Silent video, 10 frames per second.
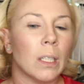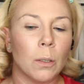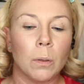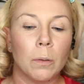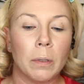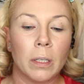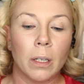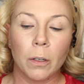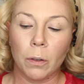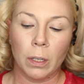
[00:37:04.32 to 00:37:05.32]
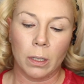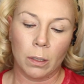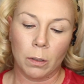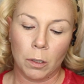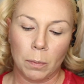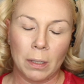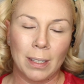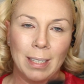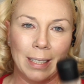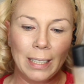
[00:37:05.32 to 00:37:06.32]
This one smells like coconut, so it
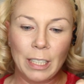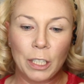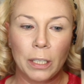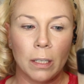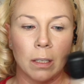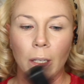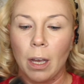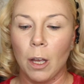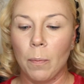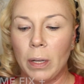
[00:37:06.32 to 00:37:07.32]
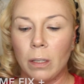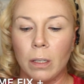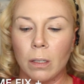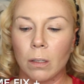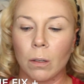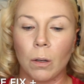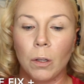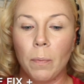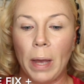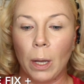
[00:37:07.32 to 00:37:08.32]
smells delicious. This is
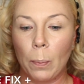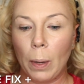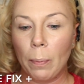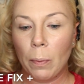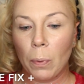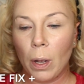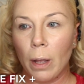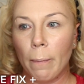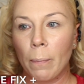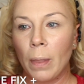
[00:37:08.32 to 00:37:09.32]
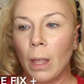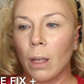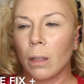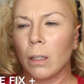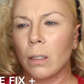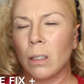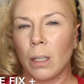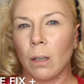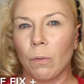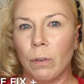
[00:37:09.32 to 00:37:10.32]
called the MAC Prep and Prime. This is
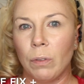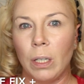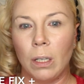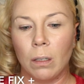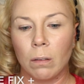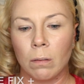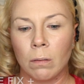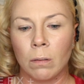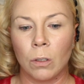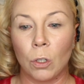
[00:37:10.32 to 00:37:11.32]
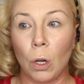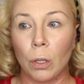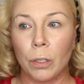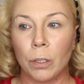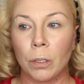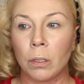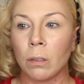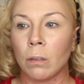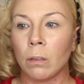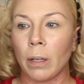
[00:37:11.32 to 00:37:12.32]
like $15.
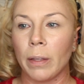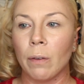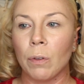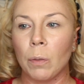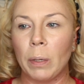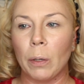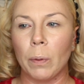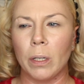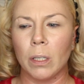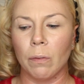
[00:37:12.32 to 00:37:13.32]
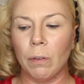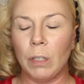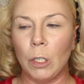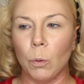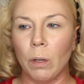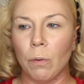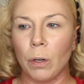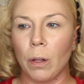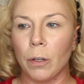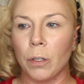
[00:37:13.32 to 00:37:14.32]
I think for the bigger one it's like $15,
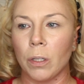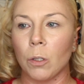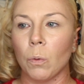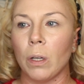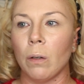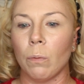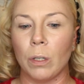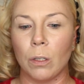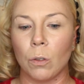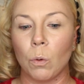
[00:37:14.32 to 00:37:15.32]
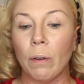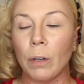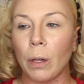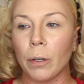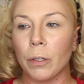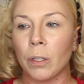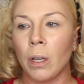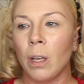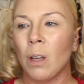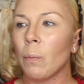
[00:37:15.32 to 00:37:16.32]
$24. This one was $12,
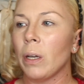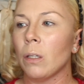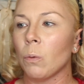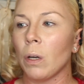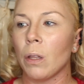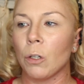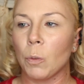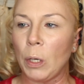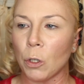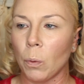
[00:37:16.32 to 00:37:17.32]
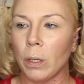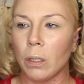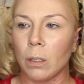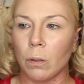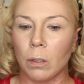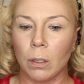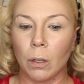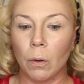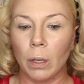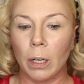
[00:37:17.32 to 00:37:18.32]
but it's one of their special ones, so it's the
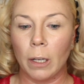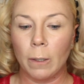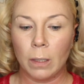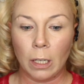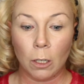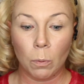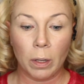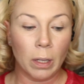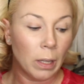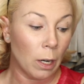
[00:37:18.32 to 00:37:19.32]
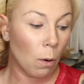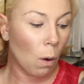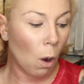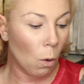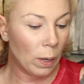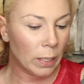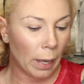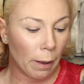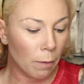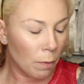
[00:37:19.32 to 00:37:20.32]
coconut scented one that they don't always
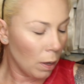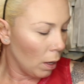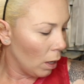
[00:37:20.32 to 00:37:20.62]
have.